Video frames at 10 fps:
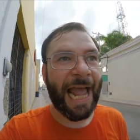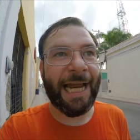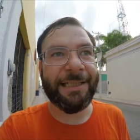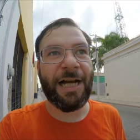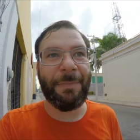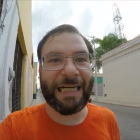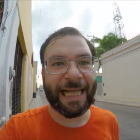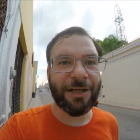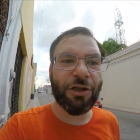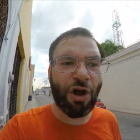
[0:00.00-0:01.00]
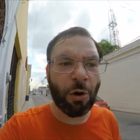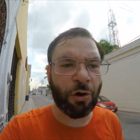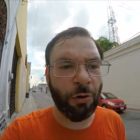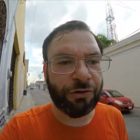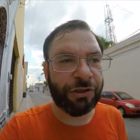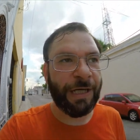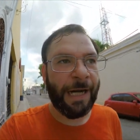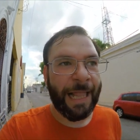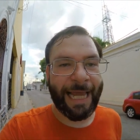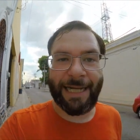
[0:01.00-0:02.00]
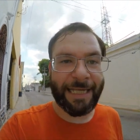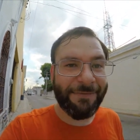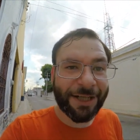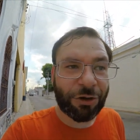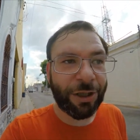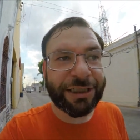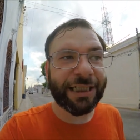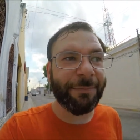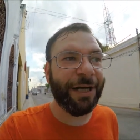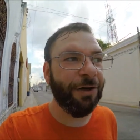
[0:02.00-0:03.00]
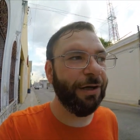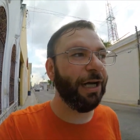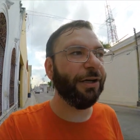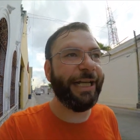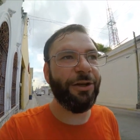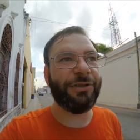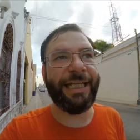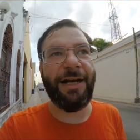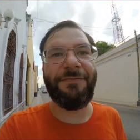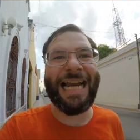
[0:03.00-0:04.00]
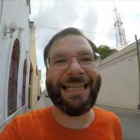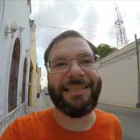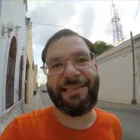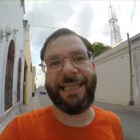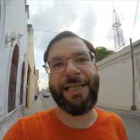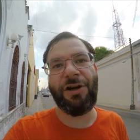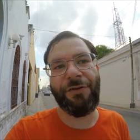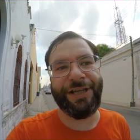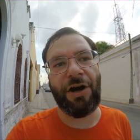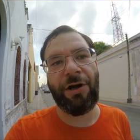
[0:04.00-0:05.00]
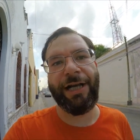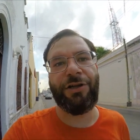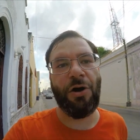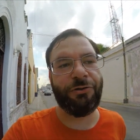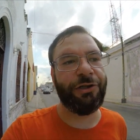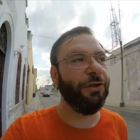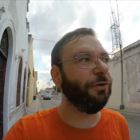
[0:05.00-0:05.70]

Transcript: And um, a lot of locals and, and even Christian, you know, are guilty of not seeing all the art and culture.